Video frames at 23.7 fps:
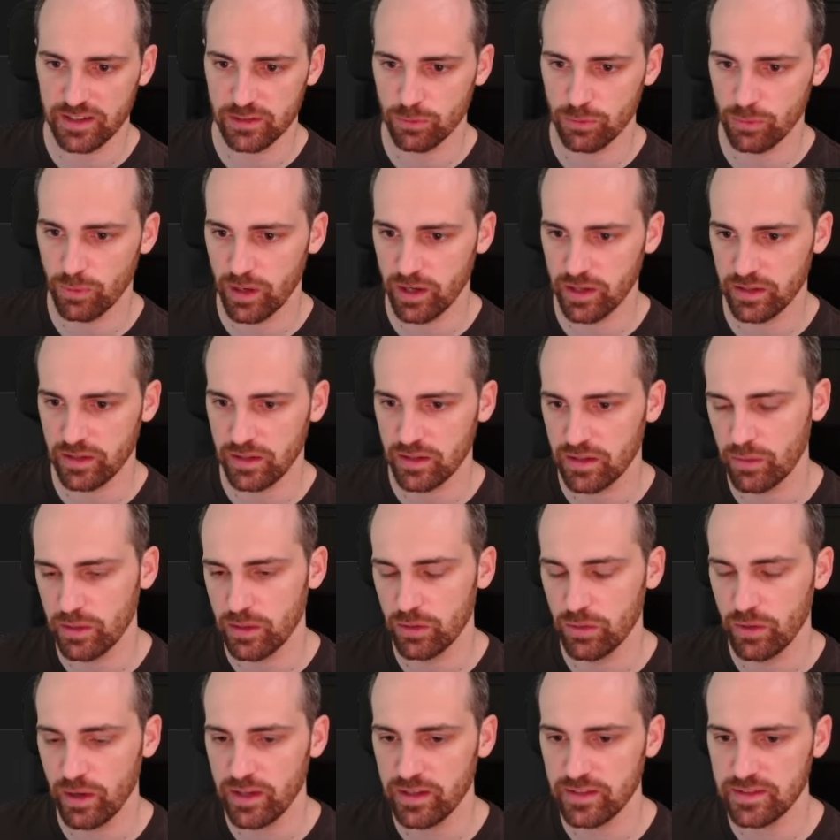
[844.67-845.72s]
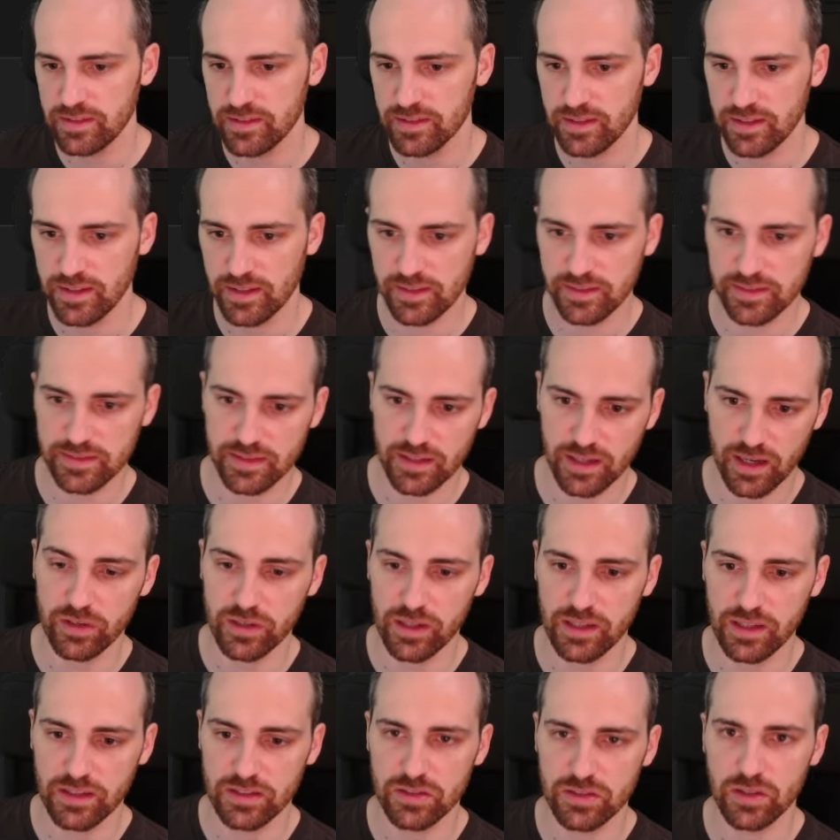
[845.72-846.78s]
XYWH is
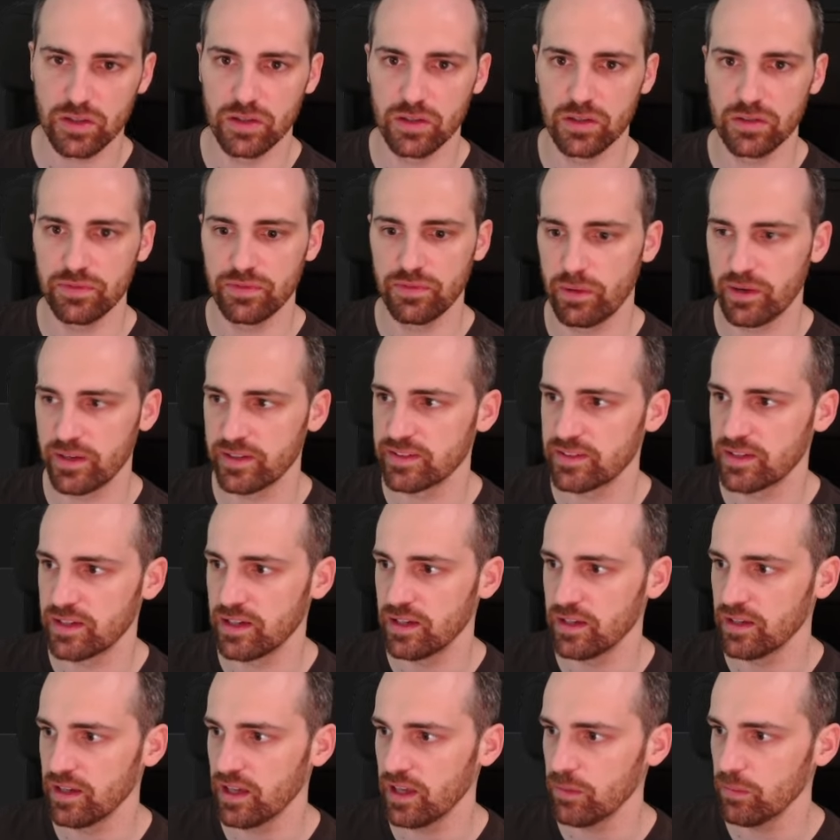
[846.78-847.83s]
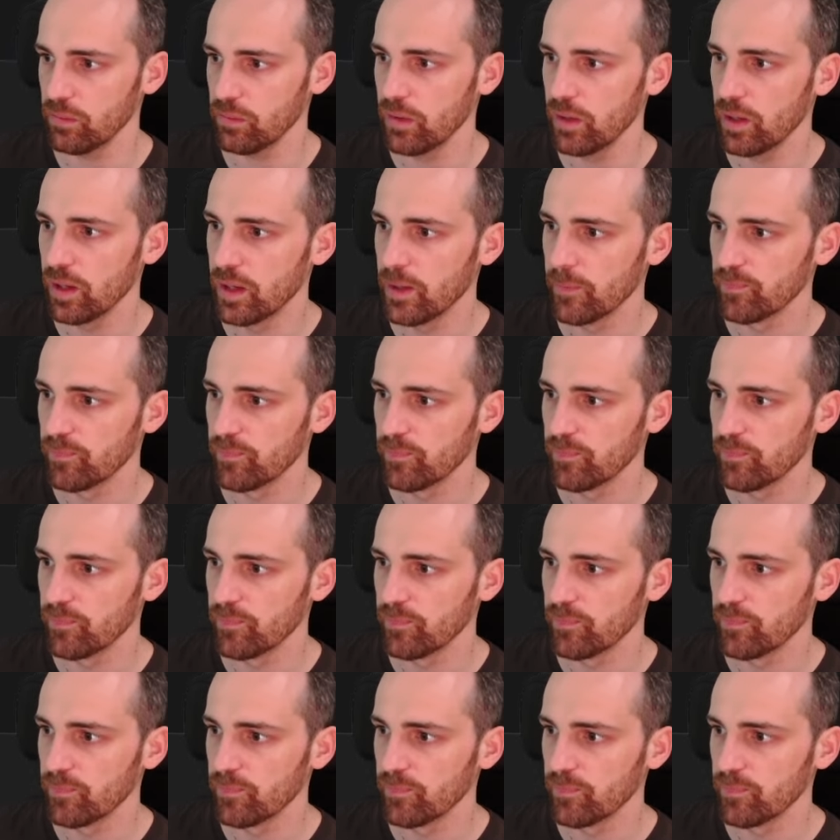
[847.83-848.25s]
coordinates of our screen game.